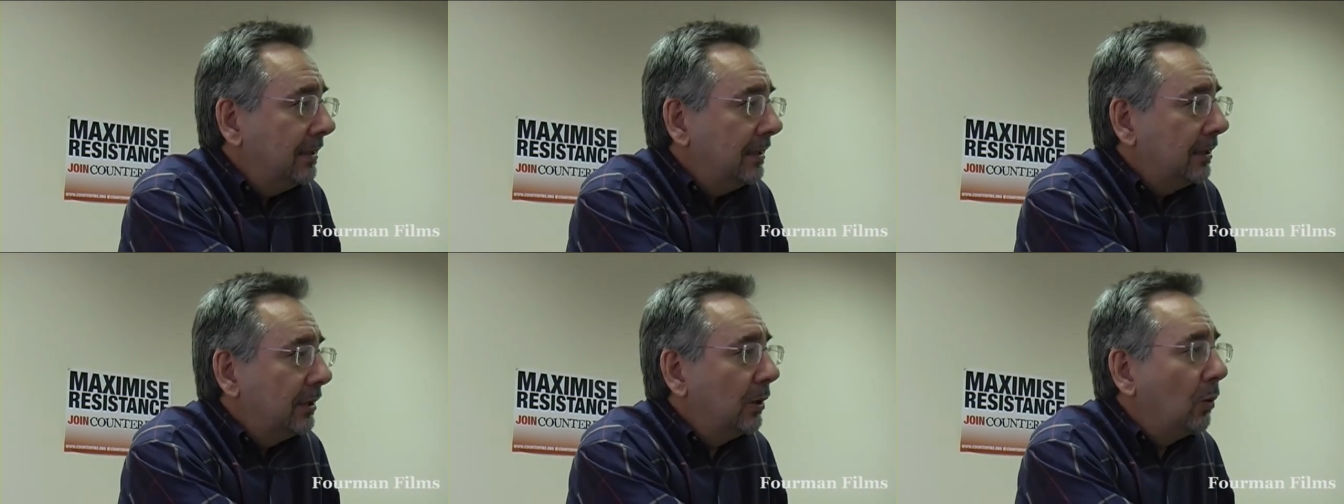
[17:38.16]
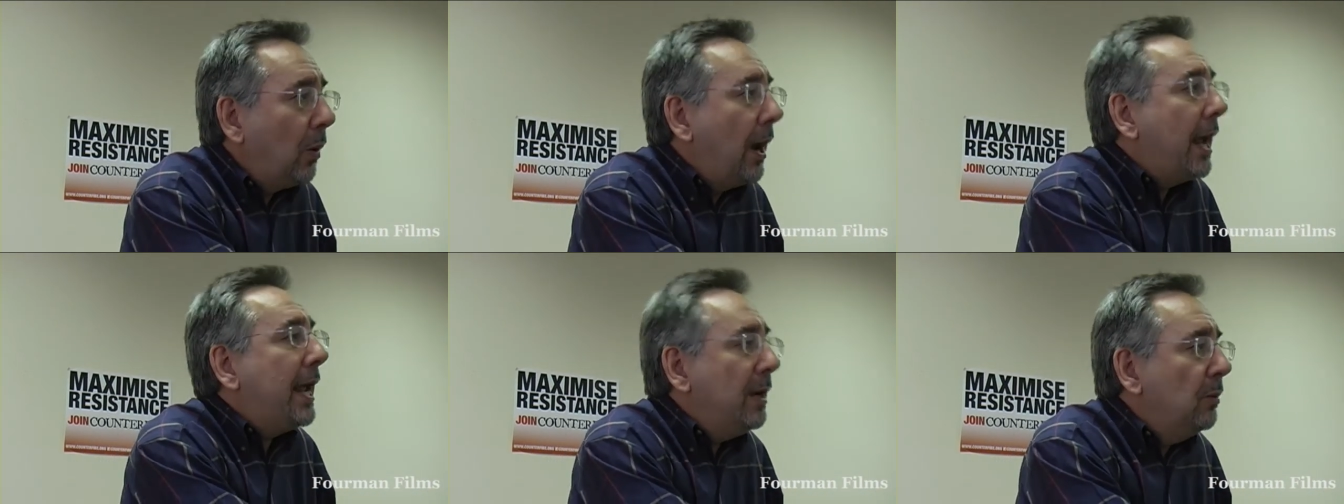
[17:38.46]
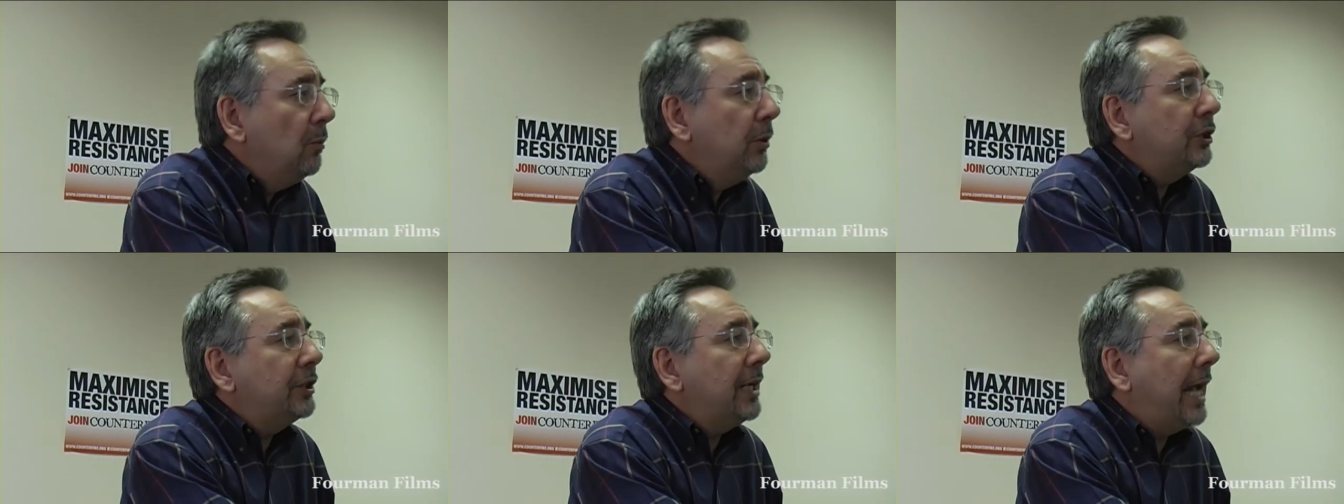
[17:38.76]
the way
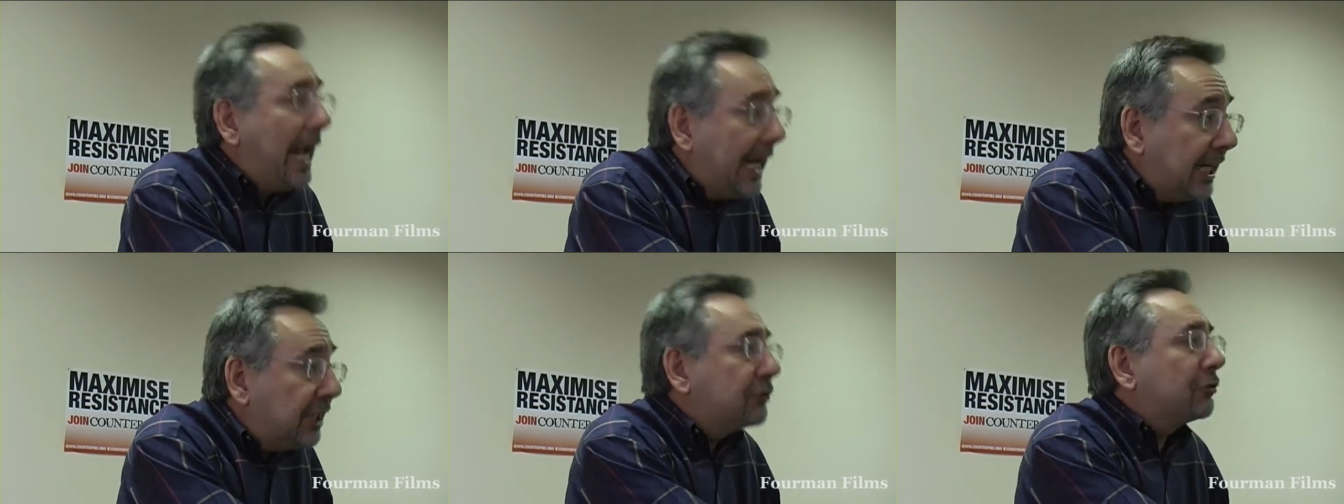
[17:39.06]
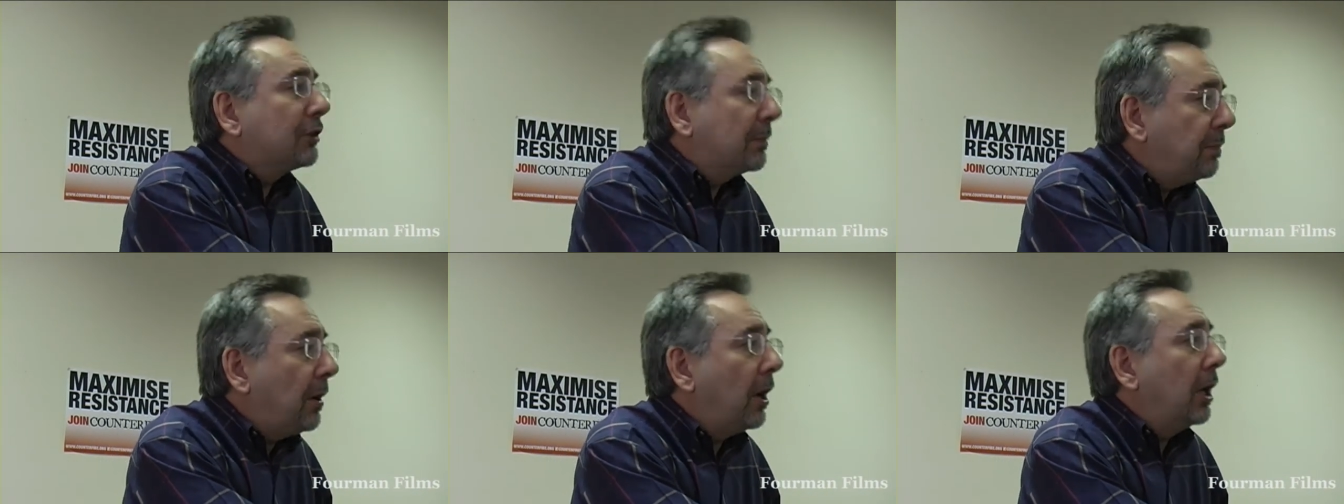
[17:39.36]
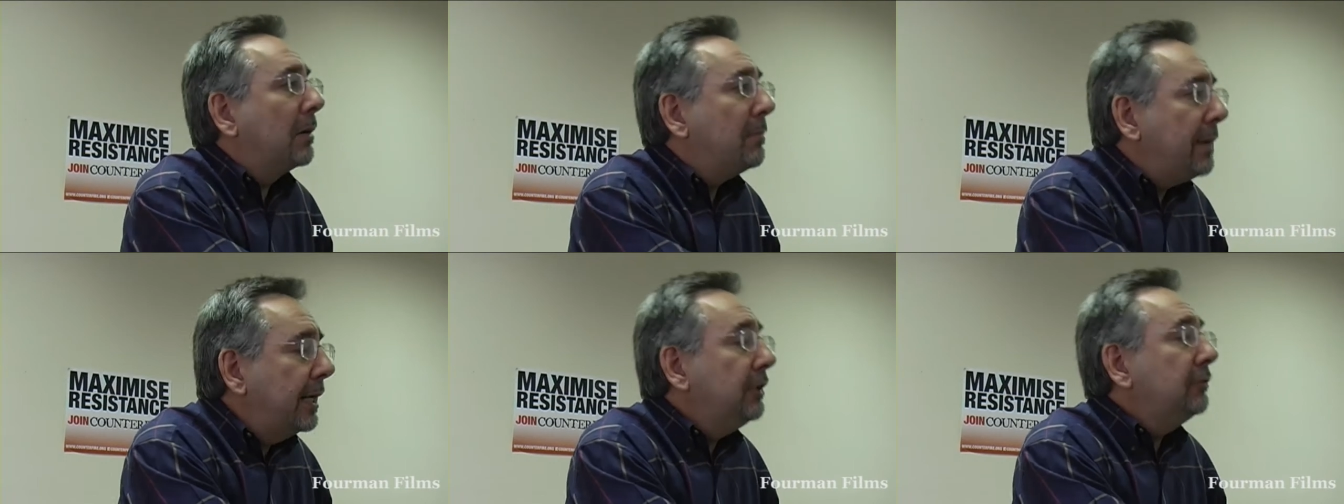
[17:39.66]
in which extra
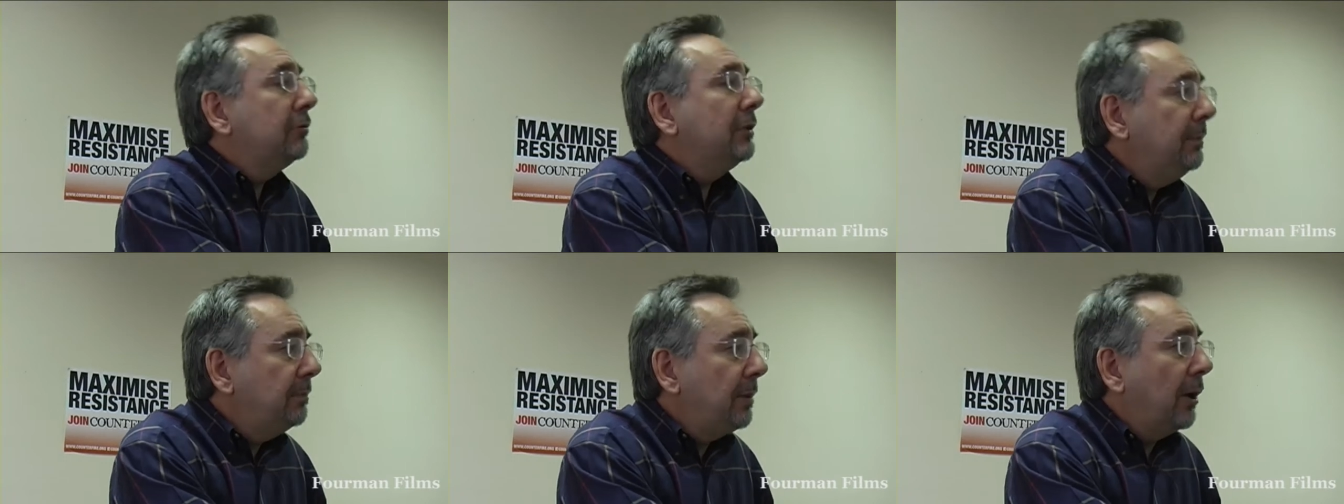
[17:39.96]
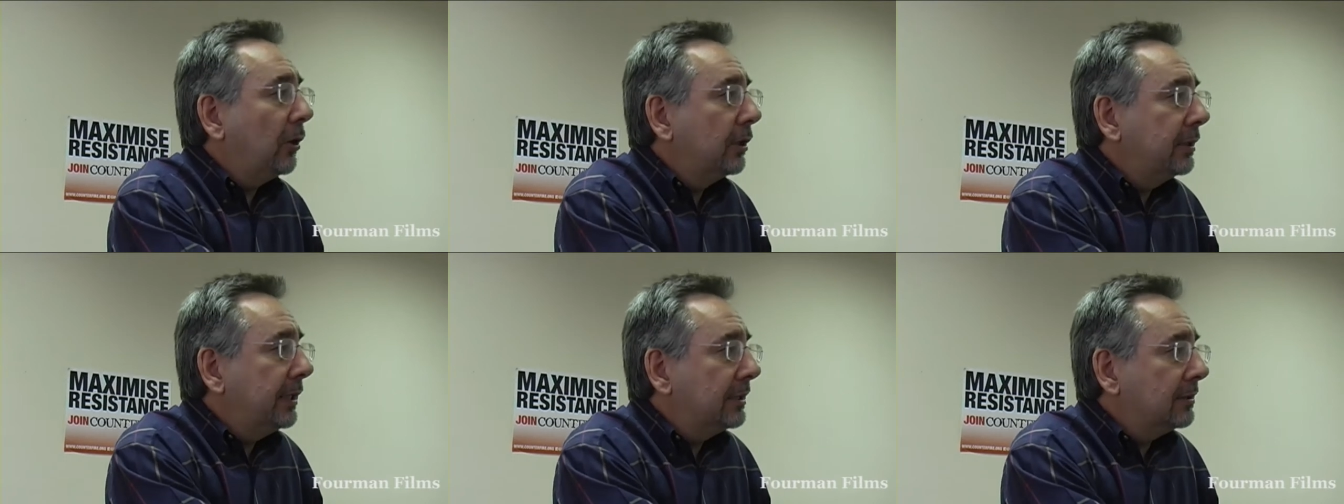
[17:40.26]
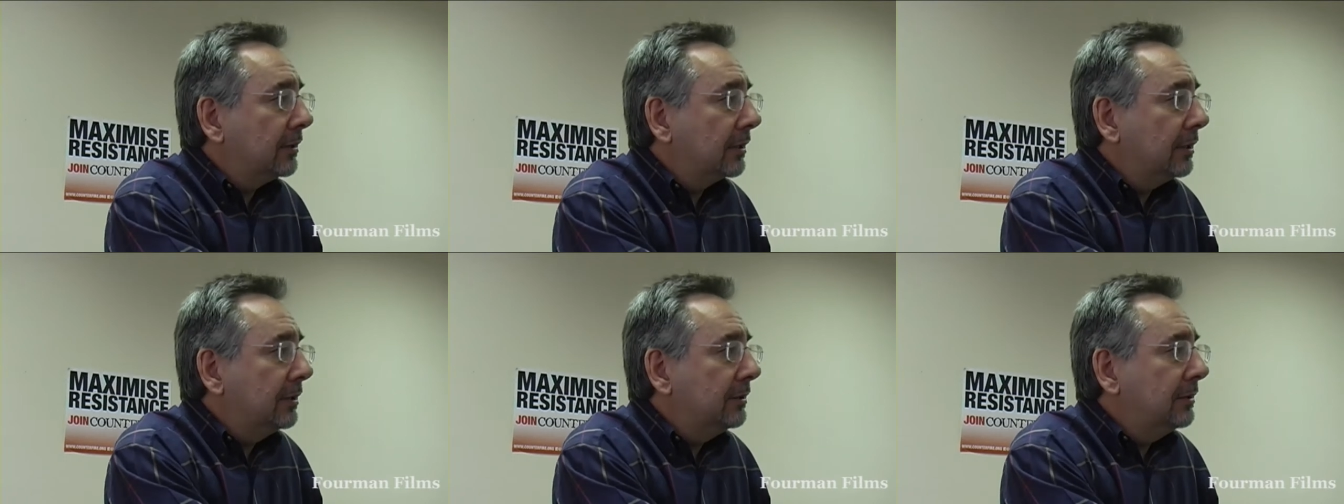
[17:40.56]
parliamentary politics
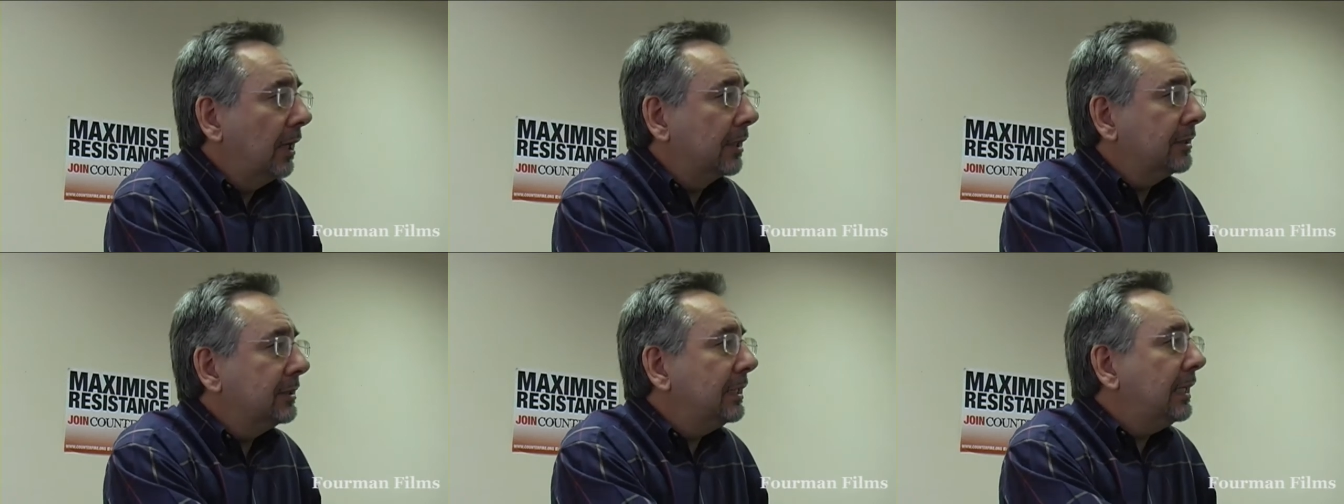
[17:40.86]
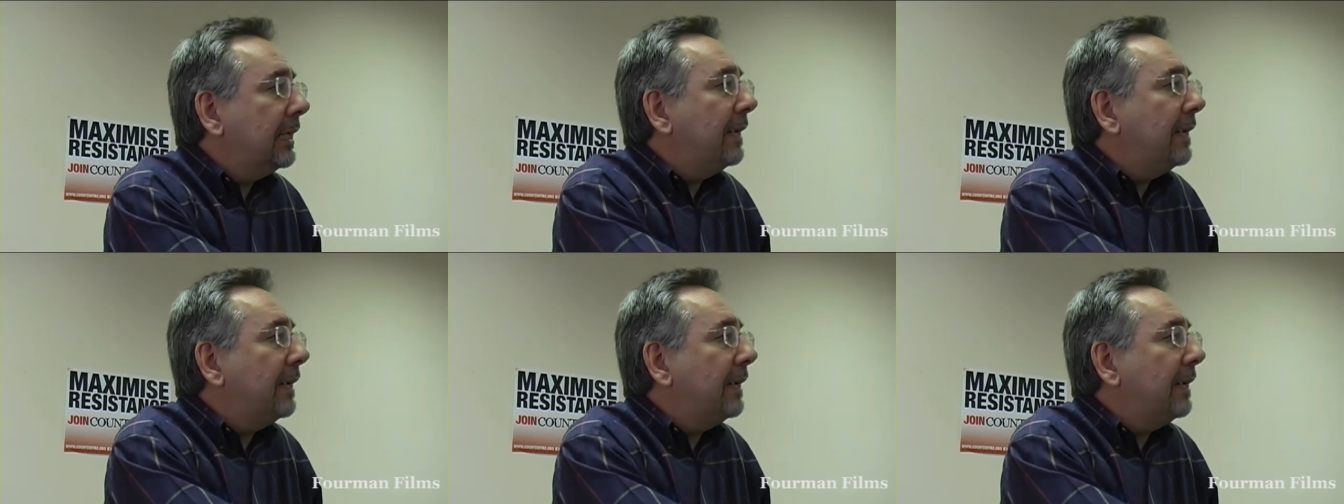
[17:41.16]
are conducted.